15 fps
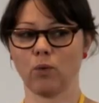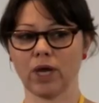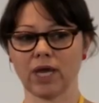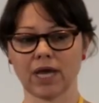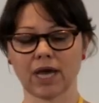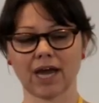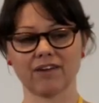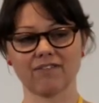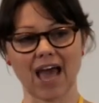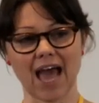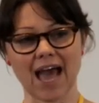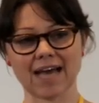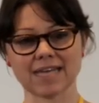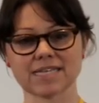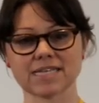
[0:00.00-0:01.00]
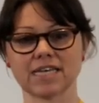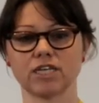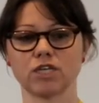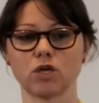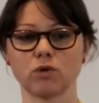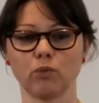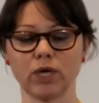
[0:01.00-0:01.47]
we kind of ask
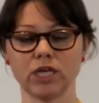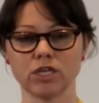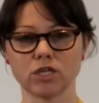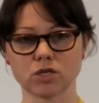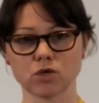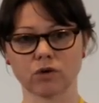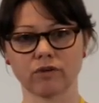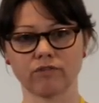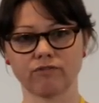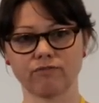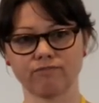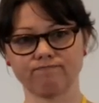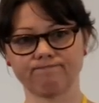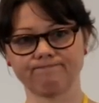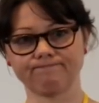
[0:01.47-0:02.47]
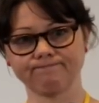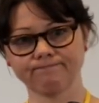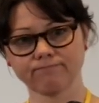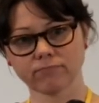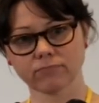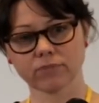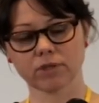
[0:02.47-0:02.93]
and we sort of
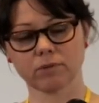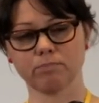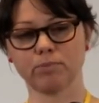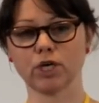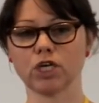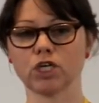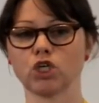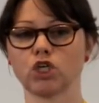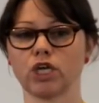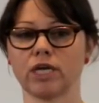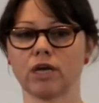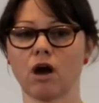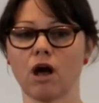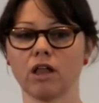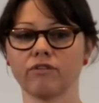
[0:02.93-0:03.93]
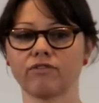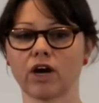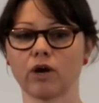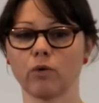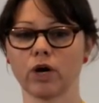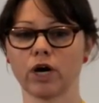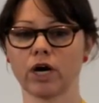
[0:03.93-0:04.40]
push in all of
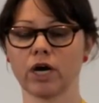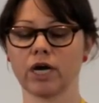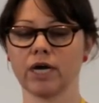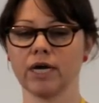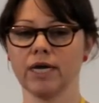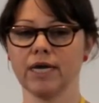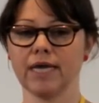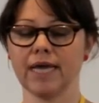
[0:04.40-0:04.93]
our work.